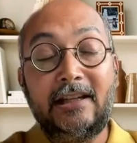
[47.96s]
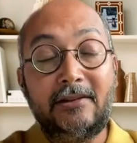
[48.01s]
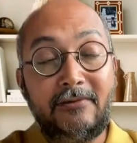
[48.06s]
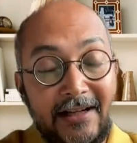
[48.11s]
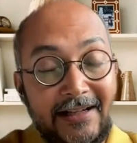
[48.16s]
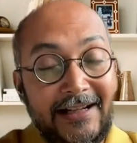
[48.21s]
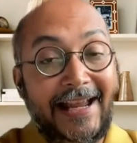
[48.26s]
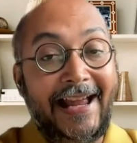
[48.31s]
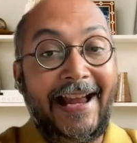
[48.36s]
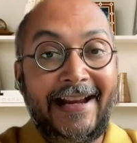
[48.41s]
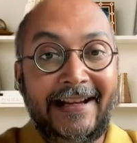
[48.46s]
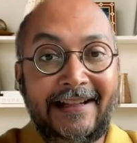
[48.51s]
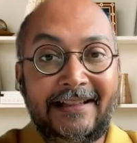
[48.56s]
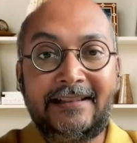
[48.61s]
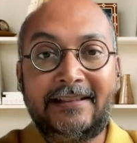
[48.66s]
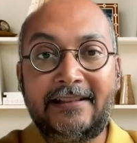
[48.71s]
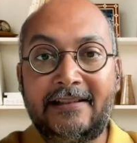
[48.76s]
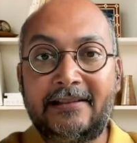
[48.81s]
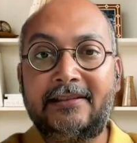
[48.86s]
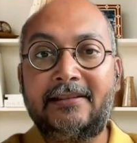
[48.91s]
Given
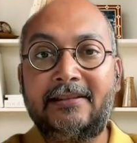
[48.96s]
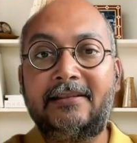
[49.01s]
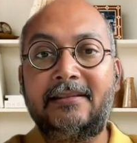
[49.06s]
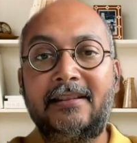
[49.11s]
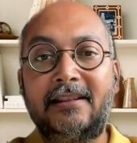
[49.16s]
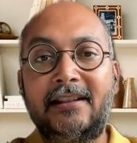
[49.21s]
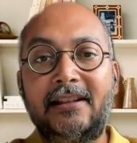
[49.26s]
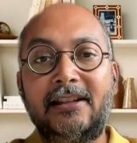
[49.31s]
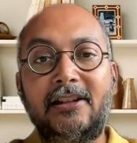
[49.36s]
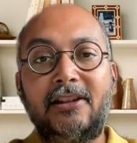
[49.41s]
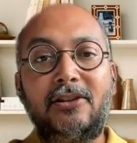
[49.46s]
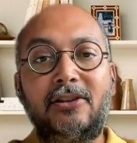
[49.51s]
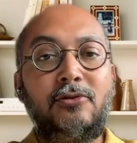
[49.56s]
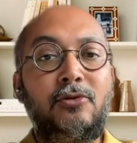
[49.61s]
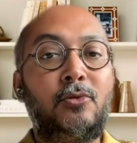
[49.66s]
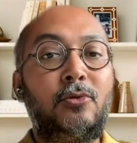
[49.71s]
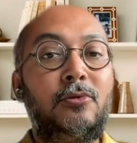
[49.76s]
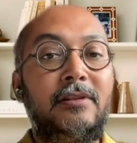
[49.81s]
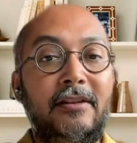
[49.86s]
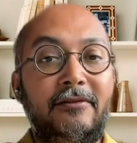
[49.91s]
access
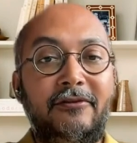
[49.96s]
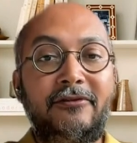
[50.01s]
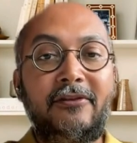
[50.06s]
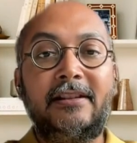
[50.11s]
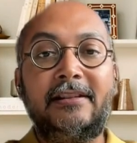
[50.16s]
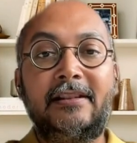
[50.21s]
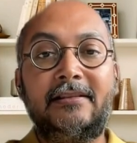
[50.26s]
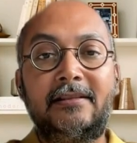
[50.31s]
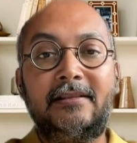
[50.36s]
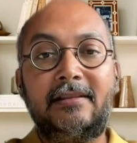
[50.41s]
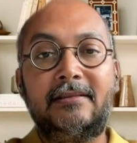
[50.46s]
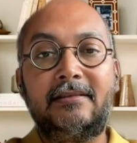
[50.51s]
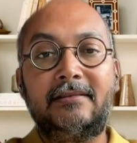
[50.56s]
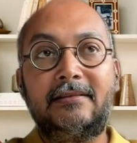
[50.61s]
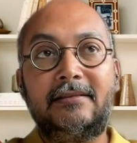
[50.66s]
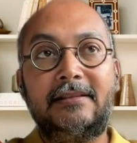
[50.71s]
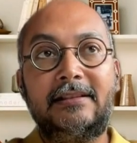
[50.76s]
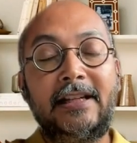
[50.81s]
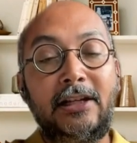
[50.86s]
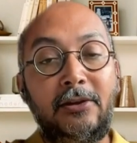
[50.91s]
to different
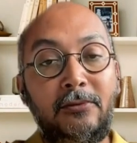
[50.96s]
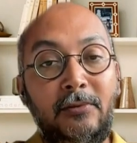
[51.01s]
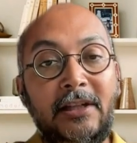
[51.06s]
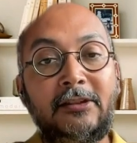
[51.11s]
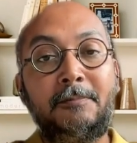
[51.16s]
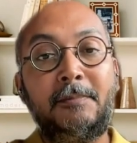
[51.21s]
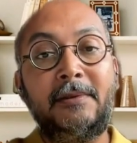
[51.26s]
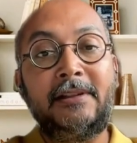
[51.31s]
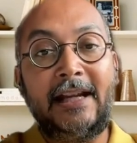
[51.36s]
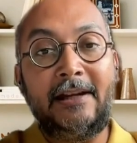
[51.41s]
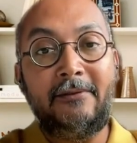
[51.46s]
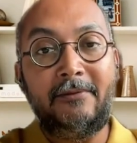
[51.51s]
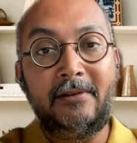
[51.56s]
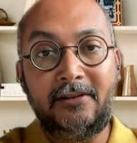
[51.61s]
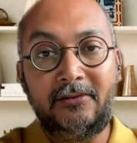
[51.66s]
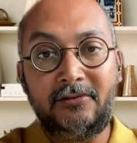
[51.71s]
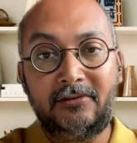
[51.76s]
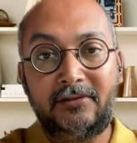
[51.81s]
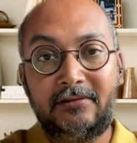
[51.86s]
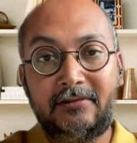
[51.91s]
investment
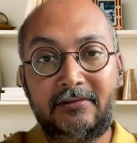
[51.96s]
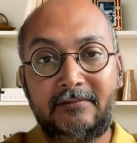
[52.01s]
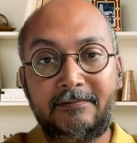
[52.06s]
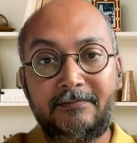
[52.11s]
avenues,